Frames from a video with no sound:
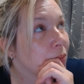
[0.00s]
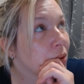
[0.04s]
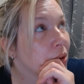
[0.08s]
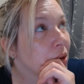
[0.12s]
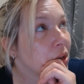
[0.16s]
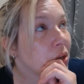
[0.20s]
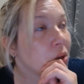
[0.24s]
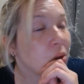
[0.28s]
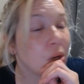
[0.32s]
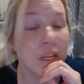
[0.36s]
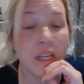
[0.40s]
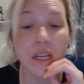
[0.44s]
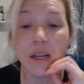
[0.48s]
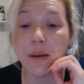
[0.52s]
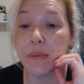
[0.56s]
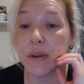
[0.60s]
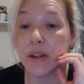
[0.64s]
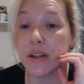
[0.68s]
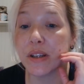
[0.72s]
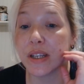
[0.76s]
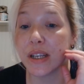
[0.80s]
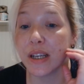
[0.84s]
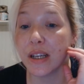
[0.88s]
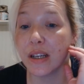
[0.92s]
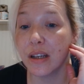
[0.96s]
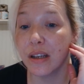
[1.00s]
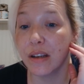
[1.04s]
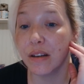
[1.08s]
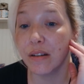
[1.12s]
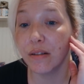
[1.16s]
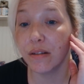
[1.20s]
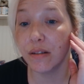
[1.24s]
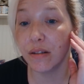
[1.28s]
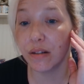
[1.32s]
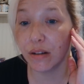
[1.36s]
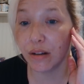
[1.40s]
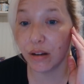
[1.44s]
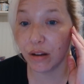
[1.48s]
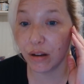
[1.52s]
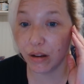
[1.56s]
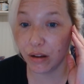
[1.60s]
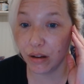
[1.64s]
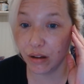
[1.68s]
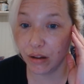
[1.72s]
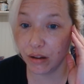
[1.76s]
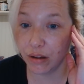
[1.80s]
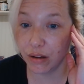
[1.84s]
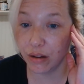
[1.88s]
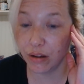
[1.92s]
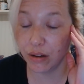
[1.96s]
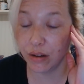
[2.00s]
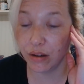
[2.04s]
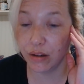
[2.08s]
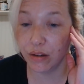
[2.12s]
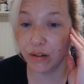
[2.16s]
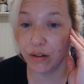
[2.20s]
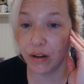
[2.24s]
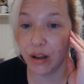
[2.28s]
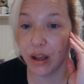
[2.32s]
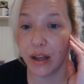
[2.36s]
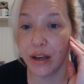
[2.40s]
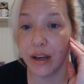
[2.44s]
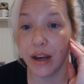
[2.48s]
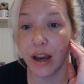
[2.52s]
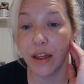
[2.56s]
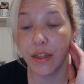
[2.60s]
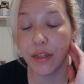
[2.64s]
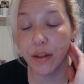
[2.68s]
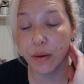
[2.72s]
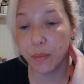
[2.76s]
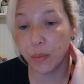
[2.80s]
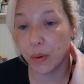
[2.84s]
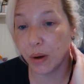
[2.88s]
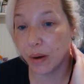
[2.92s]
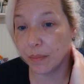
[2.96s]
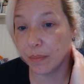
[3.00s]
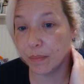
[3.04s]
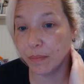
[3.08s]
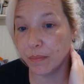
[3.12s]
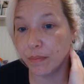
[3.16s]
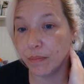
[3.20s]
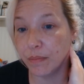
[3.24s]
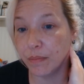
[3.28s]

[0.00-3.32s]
ended up using another one.